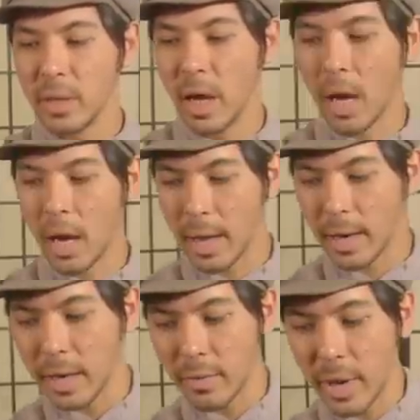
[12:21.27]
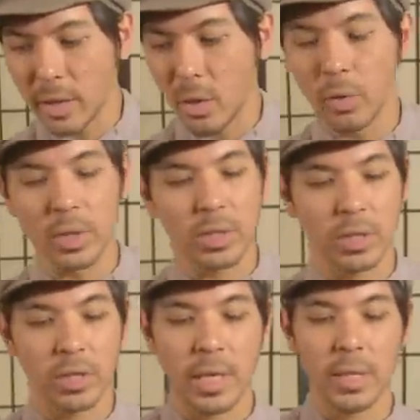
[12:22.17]
Uh, at any rate, the
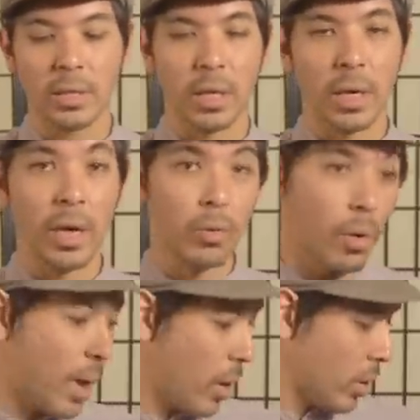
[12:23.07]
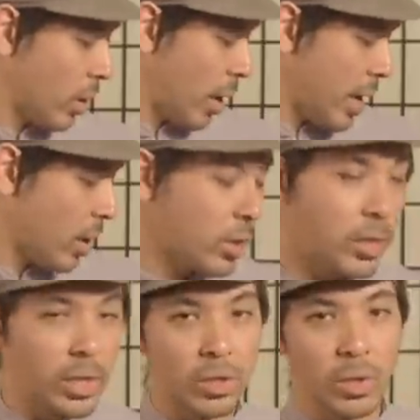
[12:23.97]
oldest teas on Nannuo Mountain are
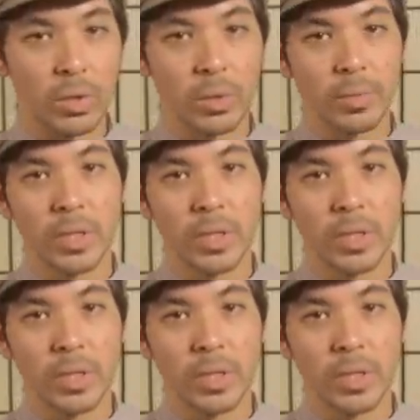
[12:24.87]
800 years old,